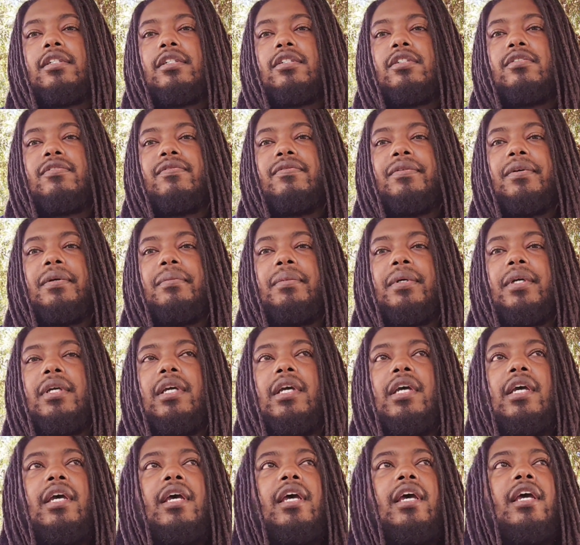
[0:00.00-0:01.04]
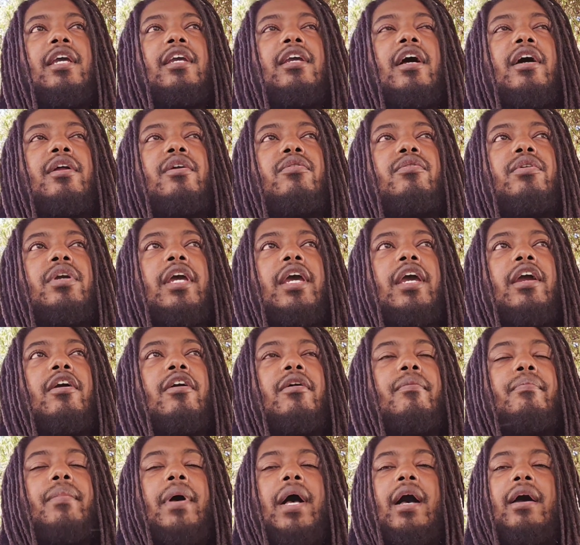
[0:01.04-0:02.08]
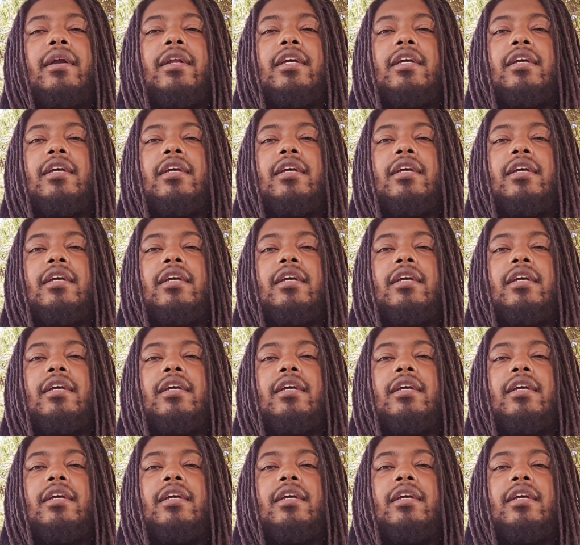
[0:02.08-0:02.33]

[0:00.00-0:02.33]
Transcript: You feel me? And y'all don't care about it,